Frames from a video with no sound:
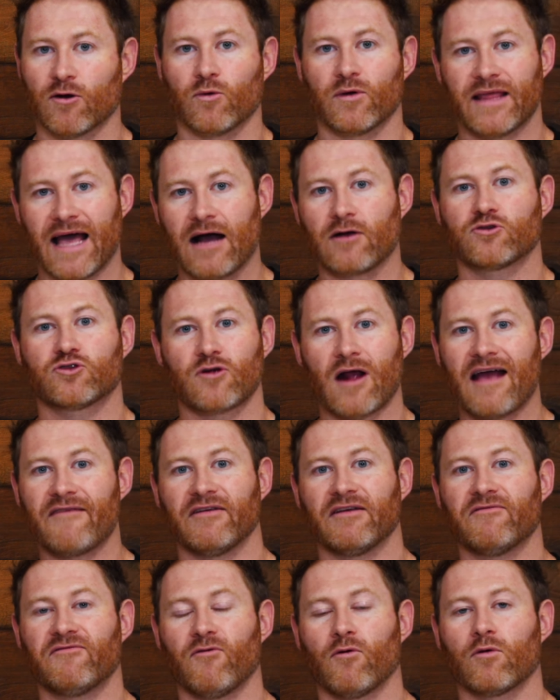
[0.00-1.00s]
without
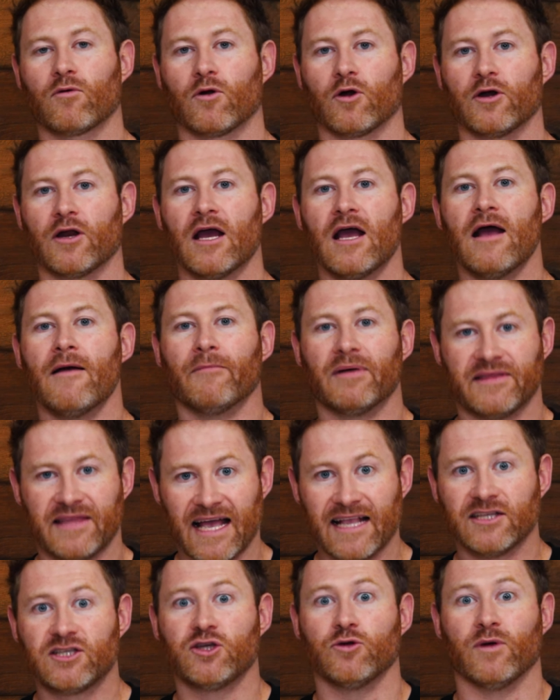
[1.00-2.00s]
driving forward, but
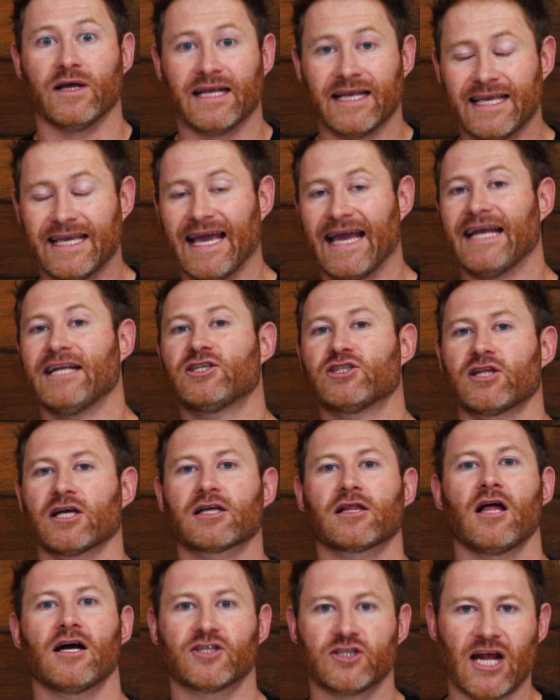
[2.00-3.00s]
then to engage the
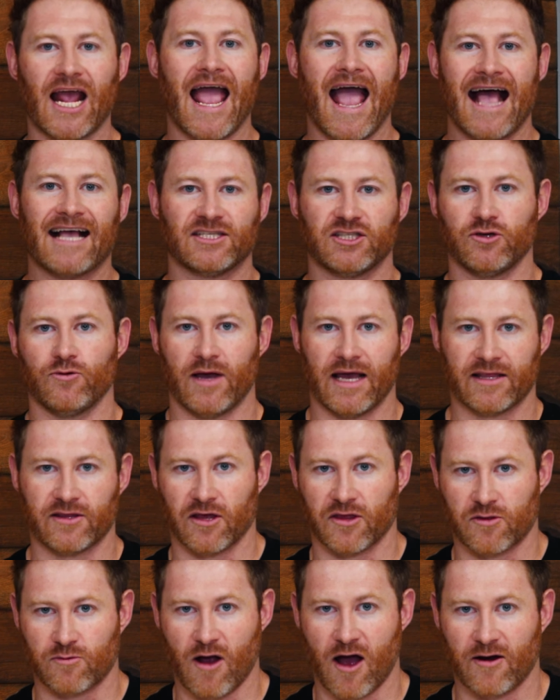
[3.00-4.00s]
clutch as you hit
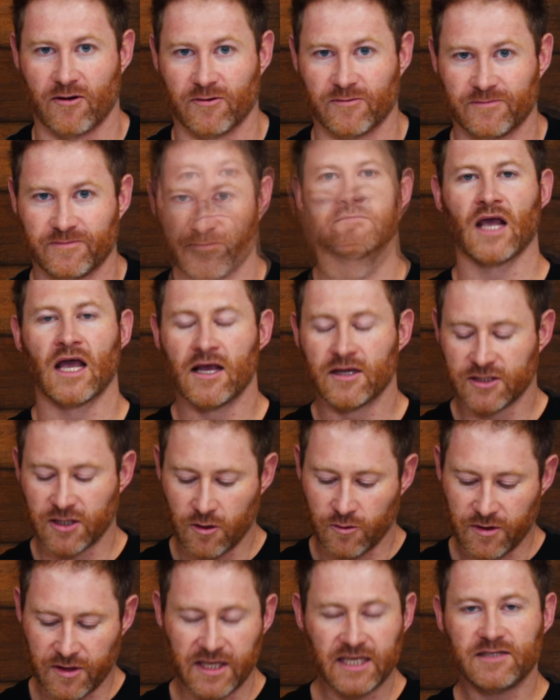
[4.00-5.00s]
the throttle.
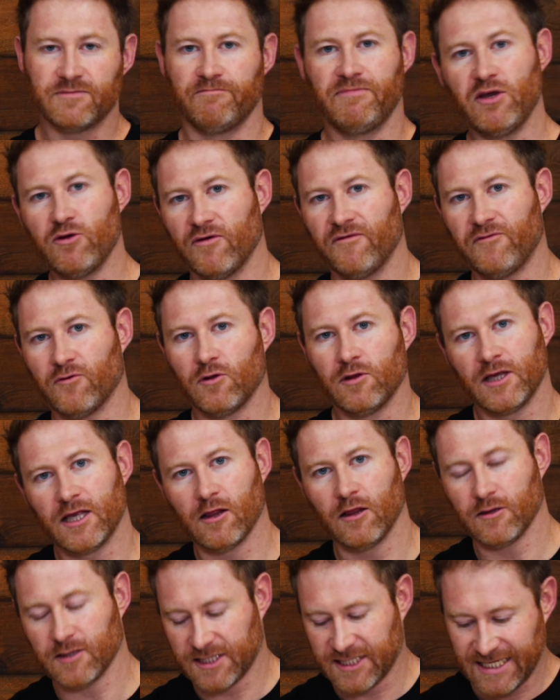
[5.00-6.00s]
So this beautiful
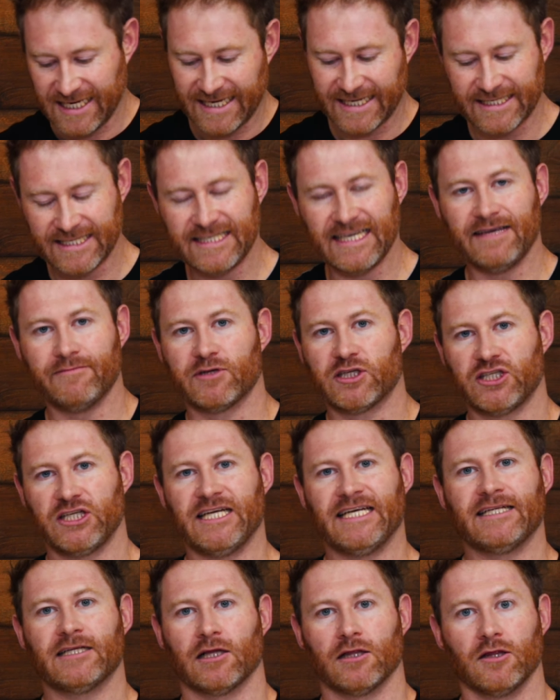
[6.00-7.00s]
little CNC
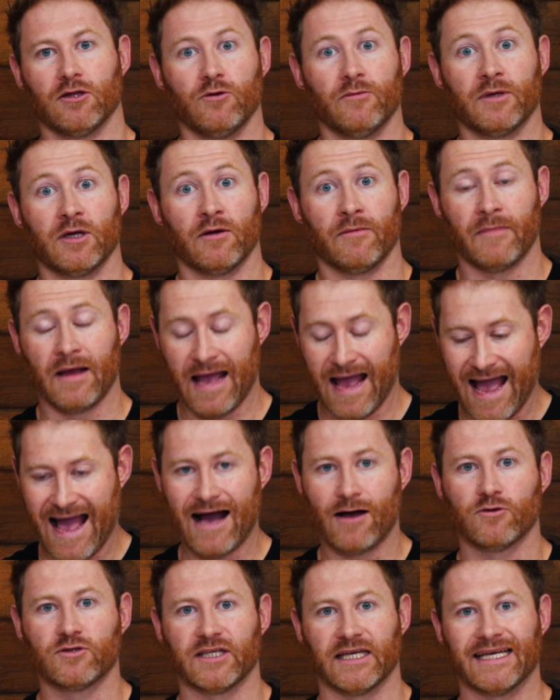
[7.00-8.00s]
machined aluminum
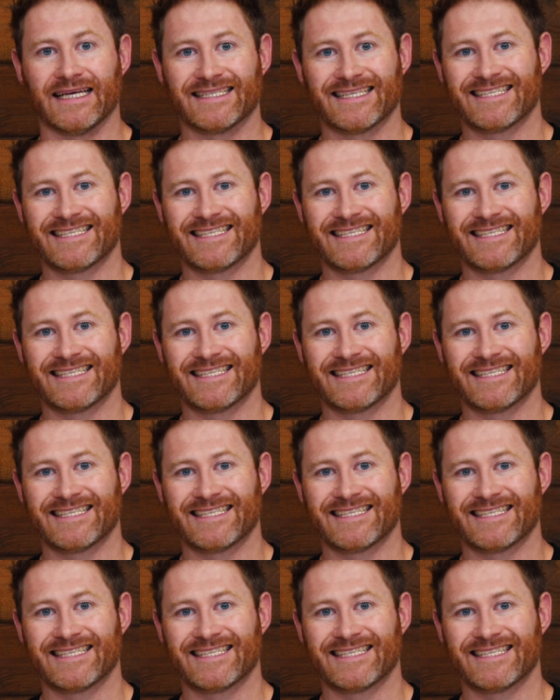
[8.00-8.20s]
housing is